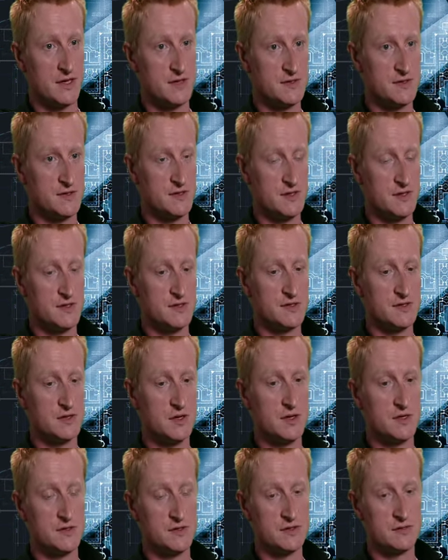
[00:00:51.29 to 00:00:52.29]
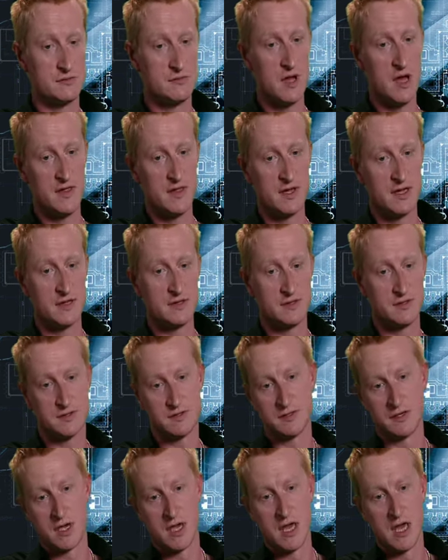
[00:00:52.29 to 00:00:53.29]
It's, it's, it's. I think
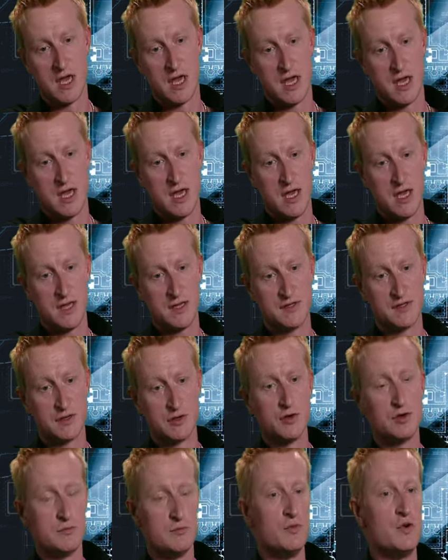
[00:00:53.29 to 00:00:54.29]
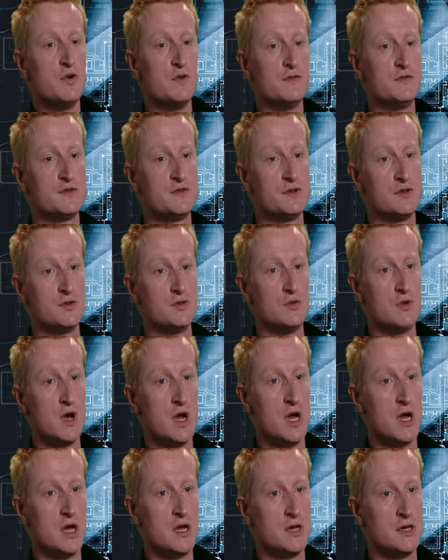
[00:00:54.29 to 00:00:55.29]
it's, it's a good move to,
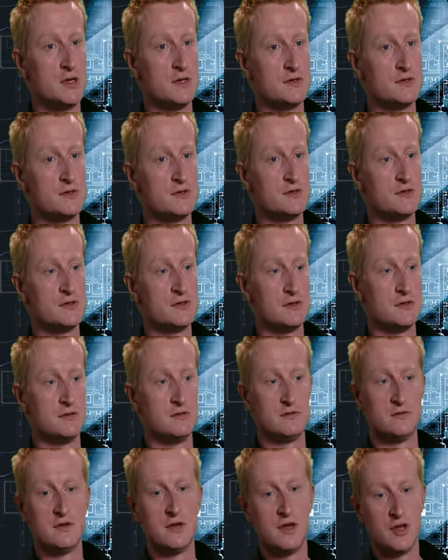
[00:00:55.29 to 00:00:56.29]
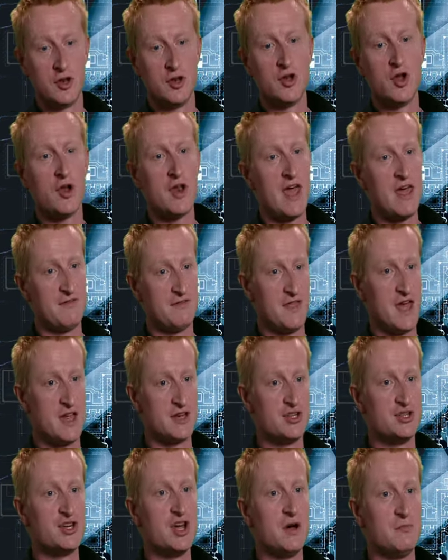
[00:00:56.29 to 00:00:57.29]
uh, to not have
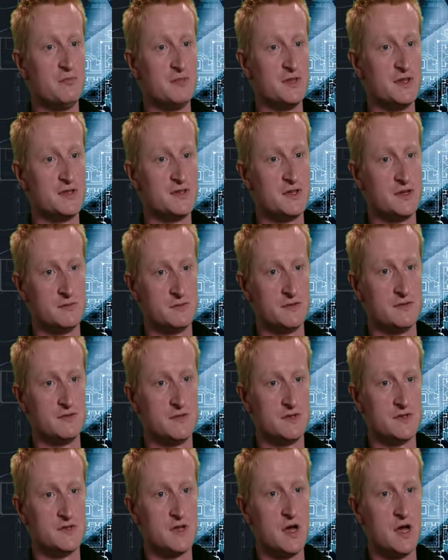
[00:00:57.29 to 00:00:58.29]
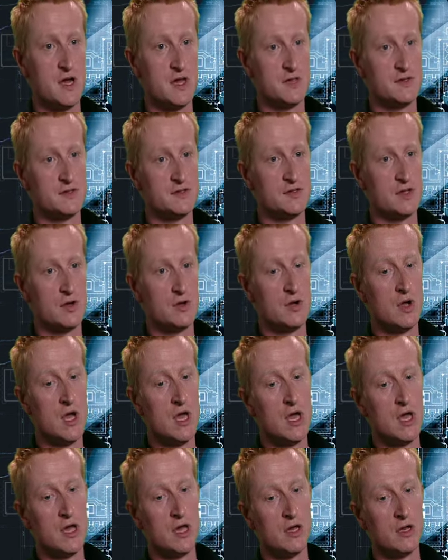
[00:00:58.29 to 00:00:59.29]
that jump in terms of design. So,
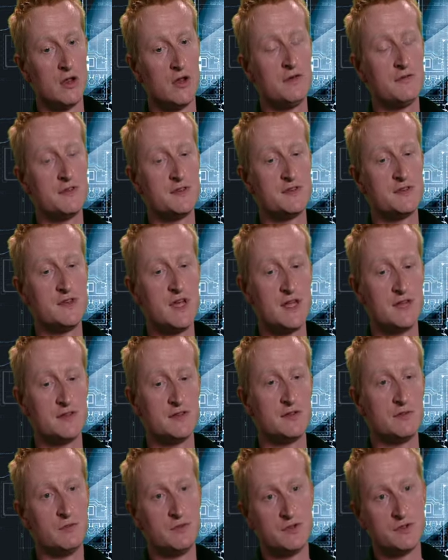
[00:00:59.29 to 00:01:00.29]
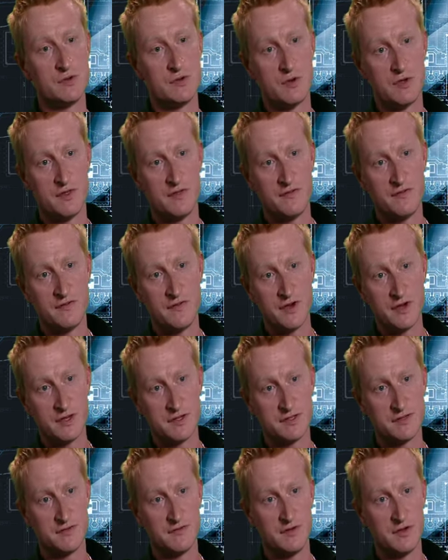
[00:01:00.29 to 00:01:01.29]
a lot of the sets that we saw in the
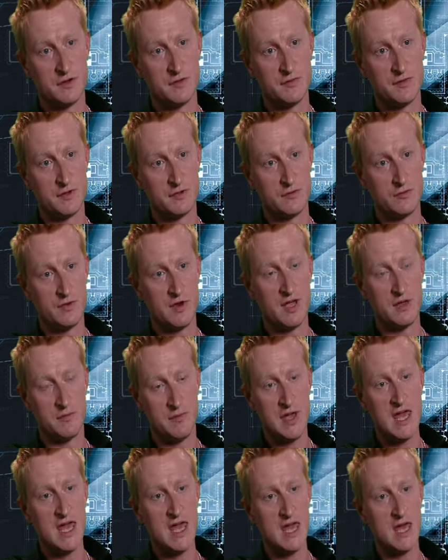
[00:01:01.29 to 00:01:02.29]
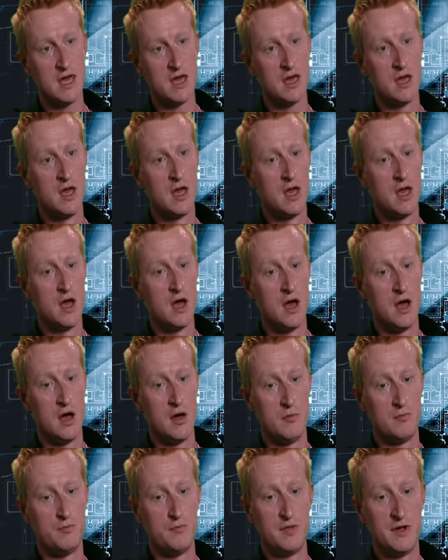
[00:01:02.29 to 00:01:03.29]
first film that reappear
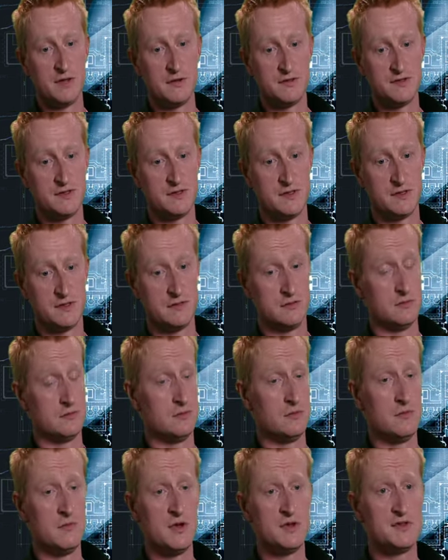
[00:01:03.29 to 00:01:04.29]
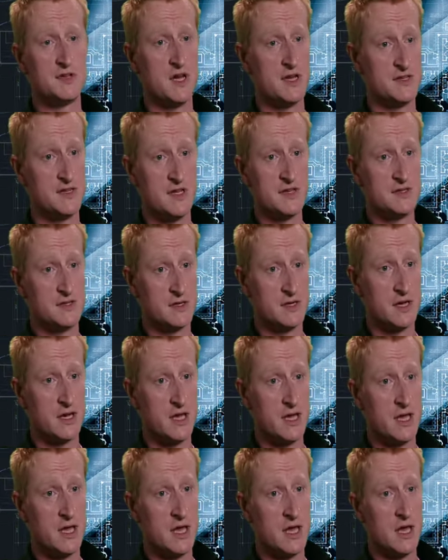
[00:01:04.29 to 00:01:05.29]
are built almost identically.